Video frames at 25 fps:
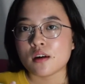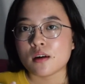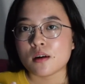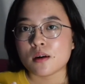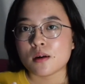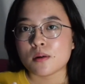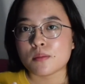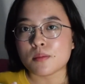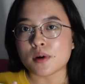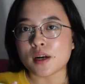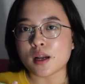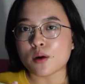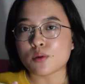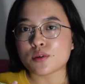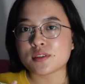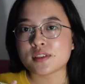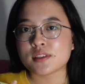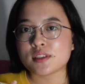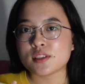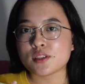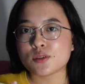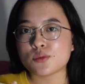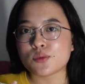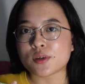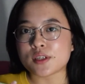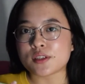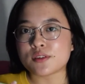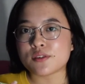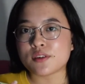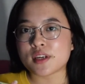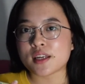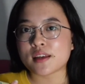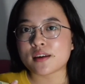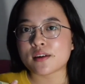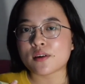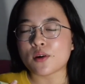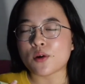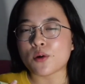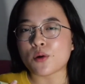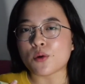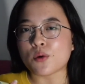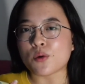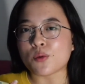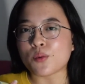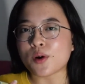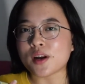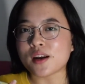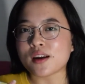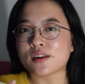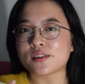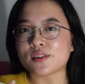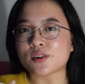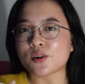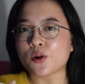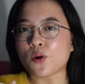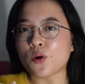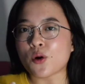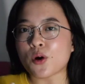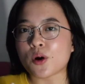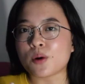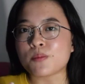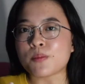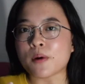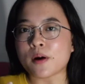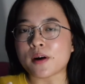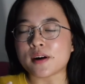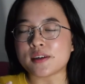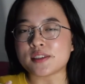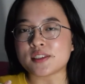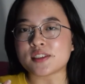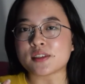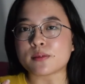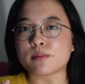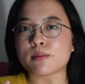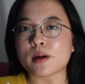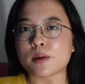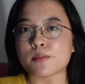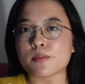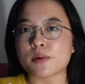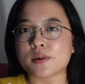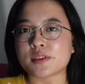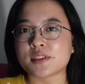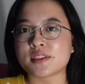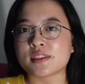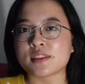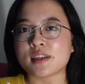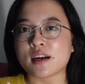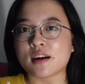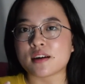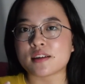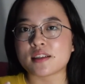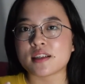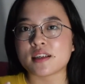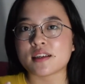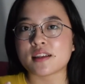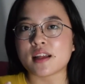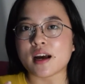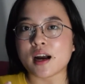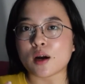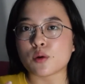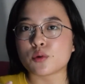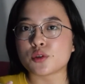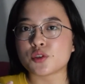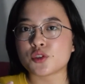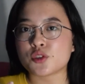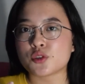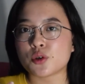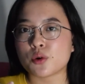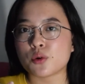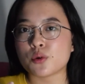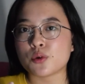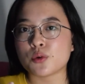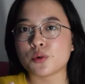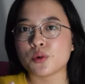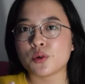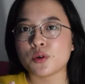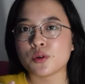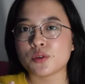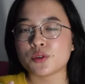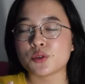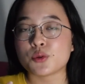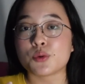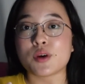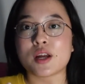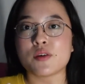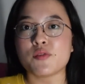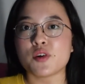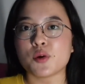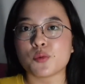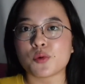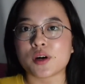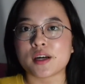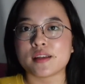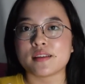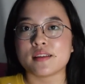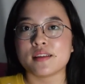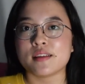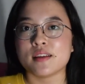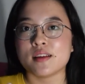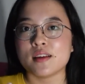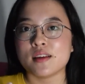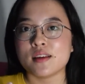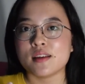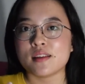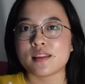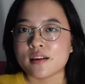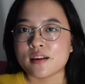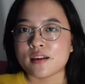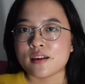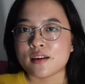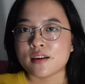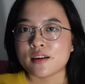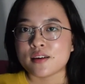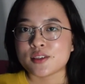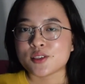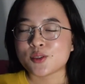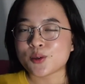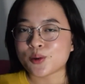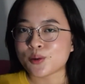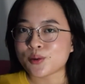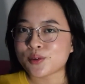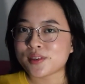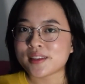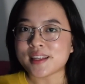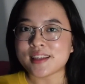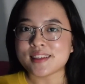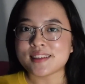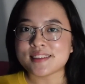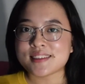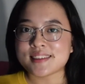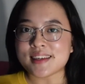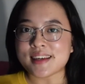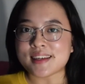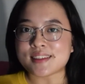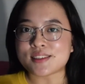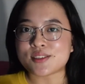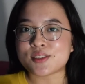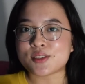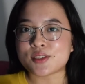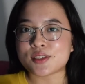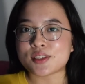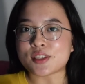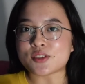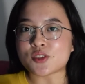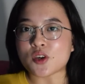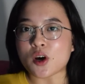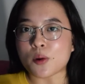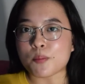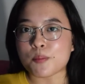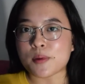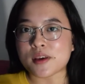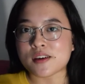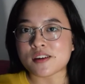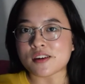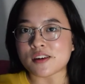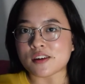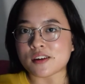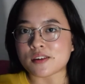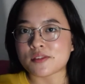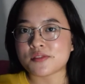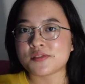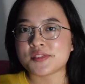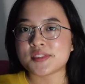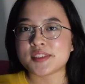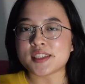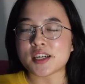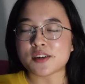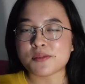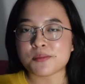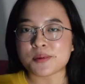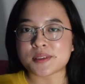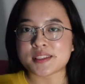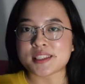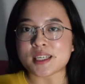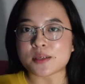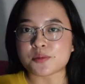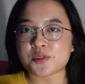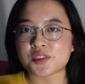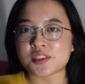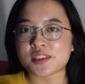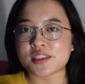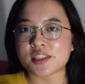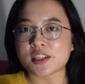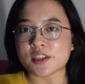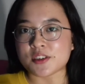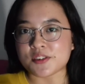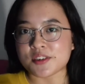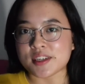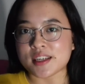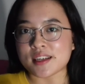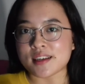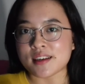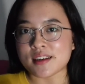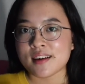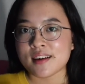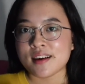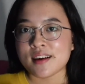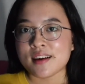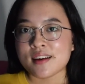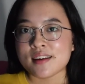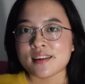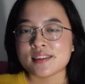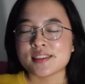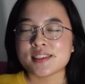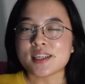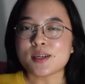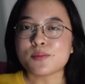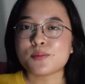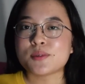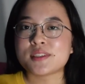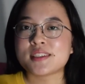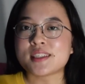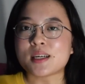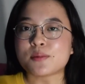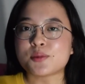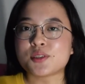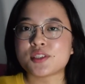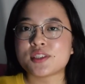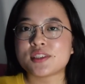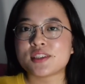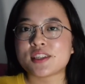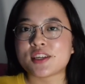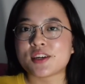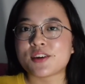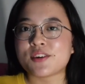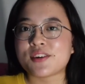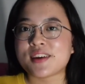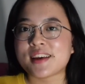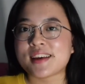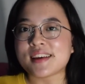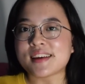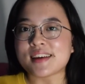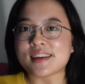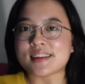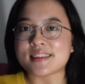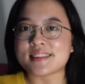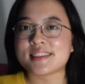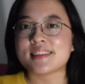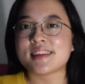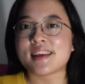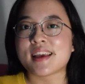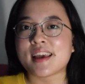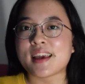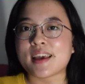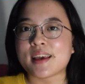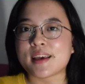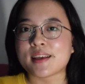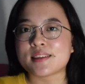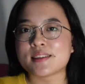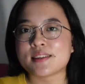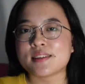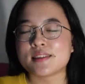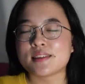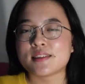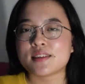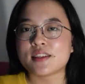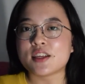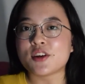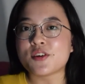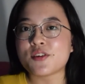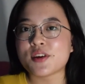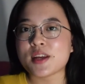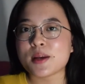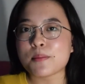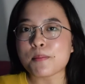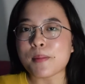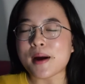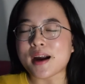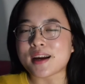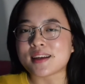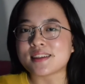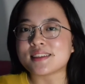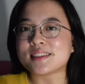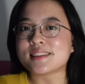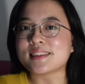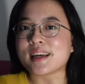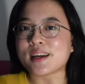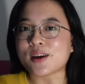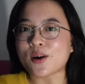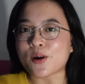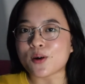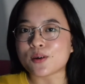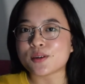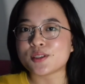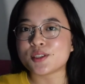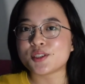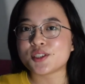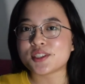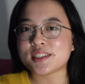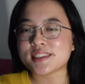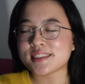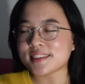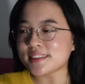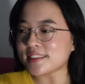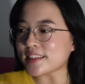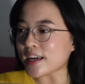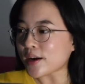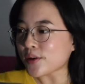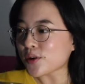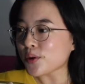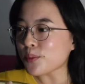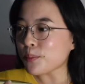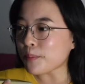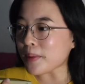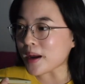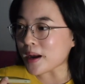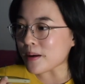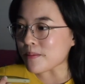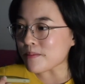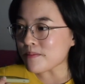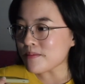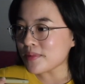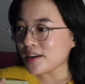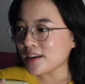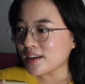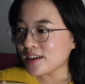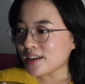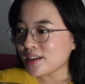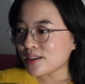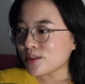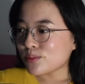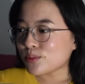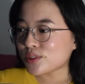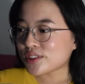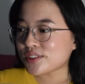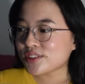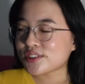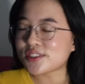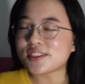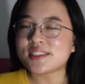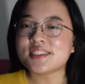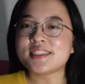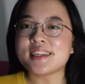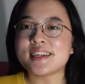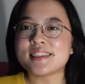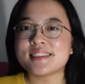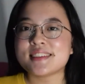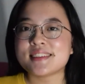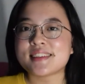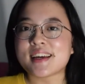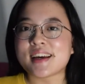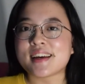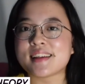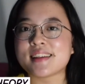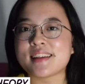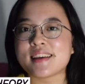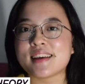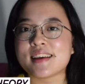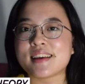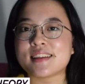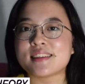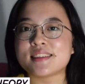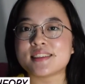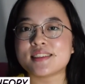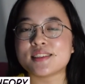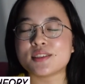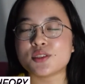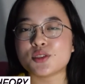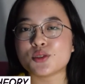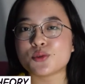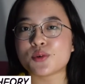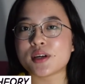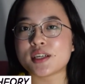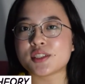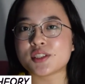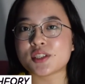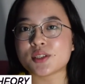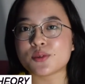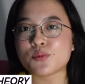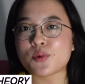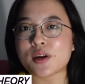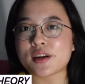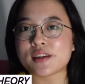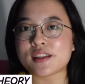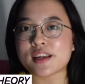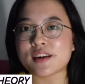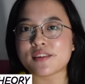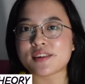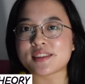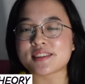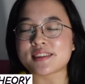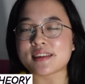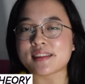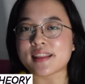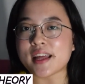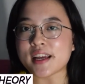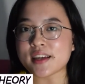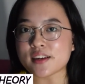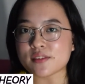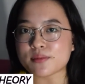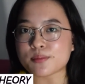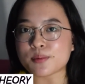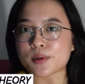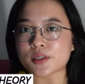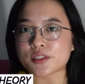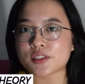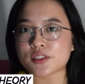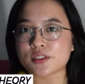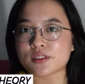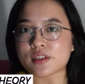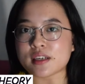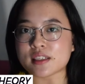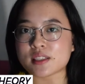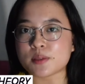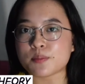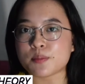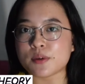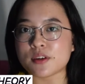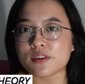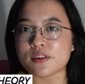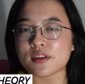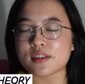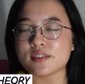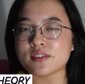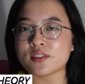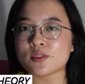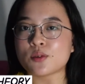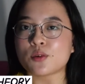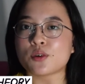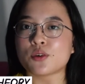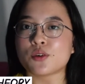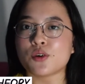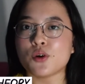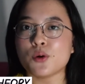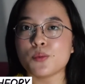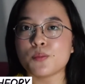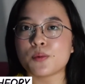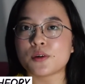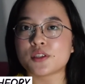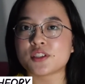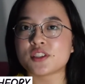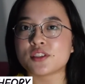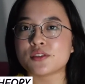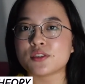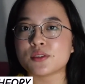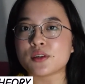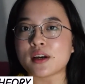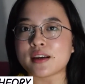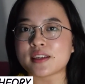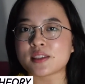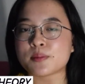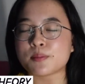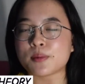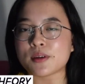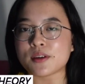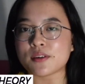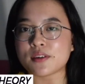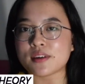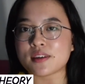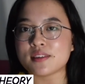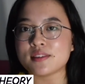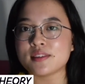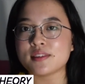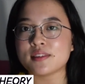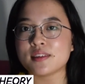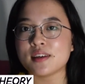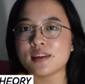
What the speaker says: But I was still wondering, what are the core parts of my personality that I would show to everyone? So let us enter the topic of self-perception theory. Self-perception theory is a theory by the psychologist Daryl Bem, which suggests that in a situation where there is a lack of personal experience or no personal experience,